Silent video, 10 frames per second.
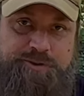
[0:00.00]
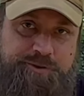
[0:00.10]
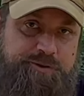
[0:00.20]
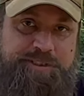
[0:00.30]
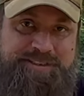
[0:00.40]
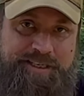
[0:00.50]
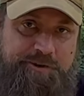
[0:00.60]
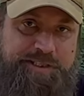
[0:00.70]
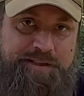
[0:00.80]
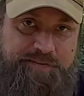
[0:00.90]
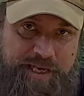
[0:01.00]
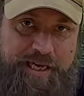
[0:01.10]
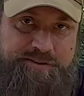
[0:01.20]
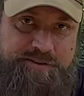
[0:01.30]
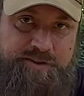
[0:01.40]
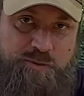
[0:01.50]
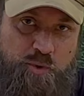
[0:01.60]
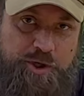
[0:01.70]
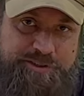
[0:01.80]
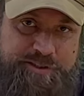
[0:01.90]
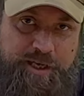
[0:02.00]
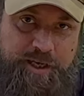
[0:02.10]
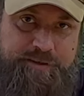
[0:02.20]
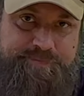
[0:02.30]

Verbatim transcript: student mentality, that's where it's at.